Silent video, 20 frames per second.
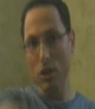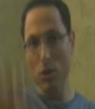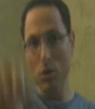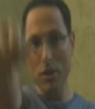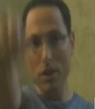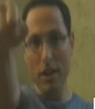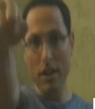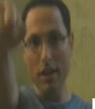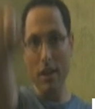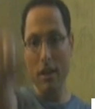
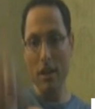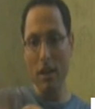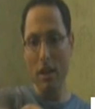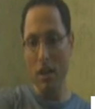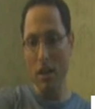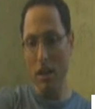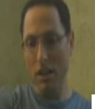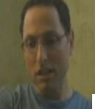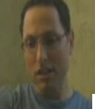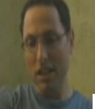to here,
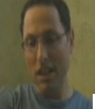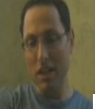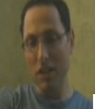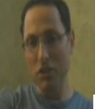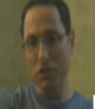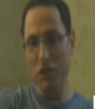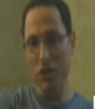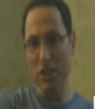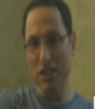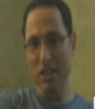
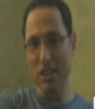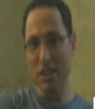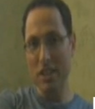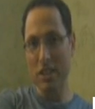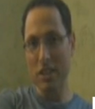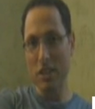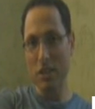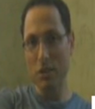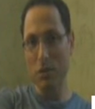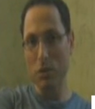that
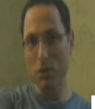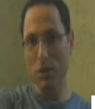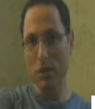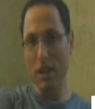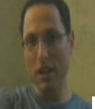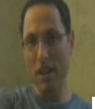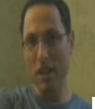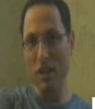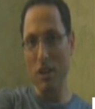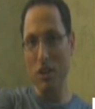resistance would
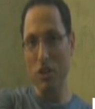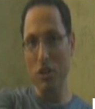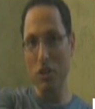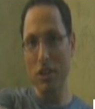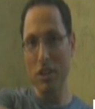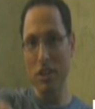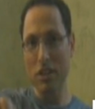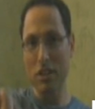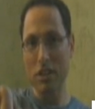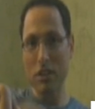
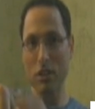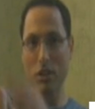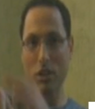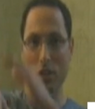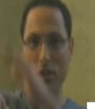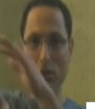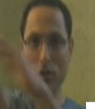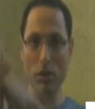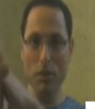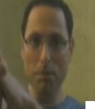increase
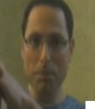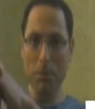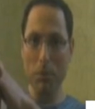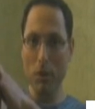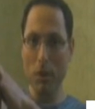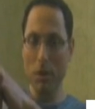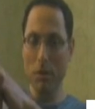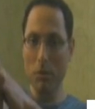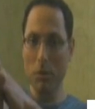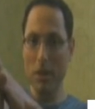to the
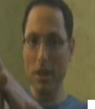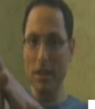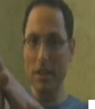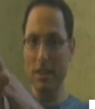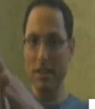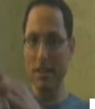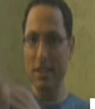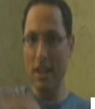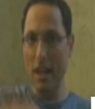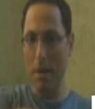point where
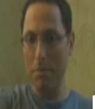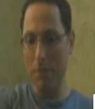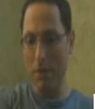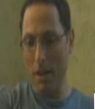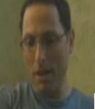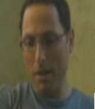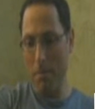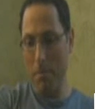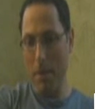it stops.